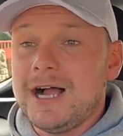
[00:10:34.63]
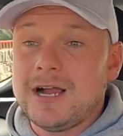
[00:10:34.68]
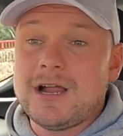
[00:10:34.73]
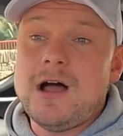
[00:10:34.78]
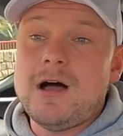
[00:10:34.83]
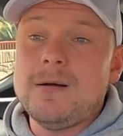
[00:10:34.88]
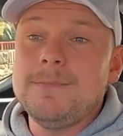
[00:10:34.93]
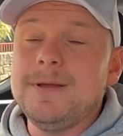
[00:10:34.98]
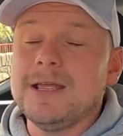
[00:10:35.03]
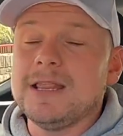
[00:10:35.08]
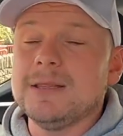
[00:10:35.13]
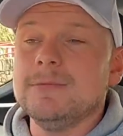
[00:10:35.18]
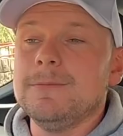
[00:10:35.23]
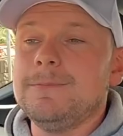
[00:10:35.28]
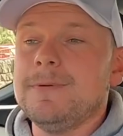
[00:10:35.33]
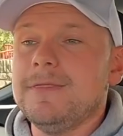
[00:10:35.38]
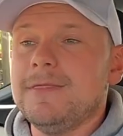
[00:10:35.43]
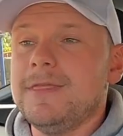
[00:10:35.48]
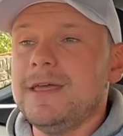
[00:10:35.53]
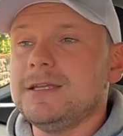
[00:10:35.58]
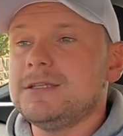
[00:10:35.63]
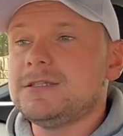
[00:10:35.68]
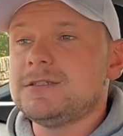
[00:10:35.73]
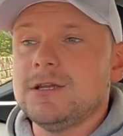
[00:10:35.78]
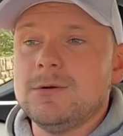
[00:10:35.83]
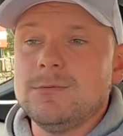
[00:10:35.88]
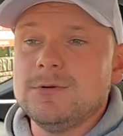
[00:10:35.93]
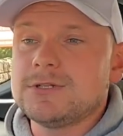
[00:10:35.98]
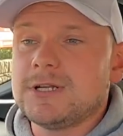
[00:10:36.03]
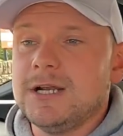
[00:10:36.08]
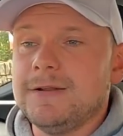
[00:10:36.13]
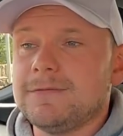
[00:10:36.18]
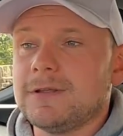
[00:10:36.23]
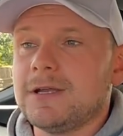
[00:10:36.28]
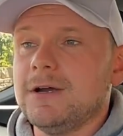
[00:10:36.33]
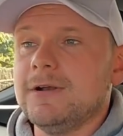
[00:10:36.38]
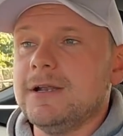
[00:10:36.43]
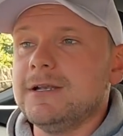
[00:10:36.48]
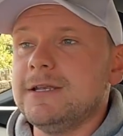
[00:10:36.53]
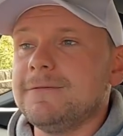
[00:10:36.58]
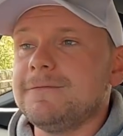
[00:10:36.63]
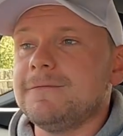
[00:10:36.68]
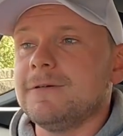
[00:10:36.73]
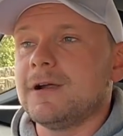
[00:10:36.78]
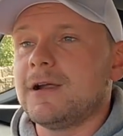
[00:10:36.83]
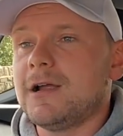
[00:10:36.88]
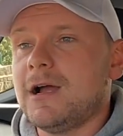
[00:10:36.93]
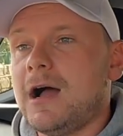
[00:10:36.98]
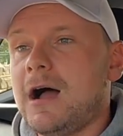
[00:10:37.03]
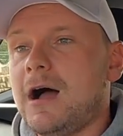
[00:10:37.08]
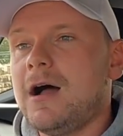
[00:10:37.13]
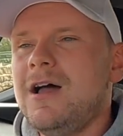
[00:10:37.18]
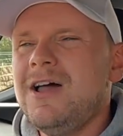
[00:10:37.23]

I can't pick them up in this, so we're just gonna have to go in a different car,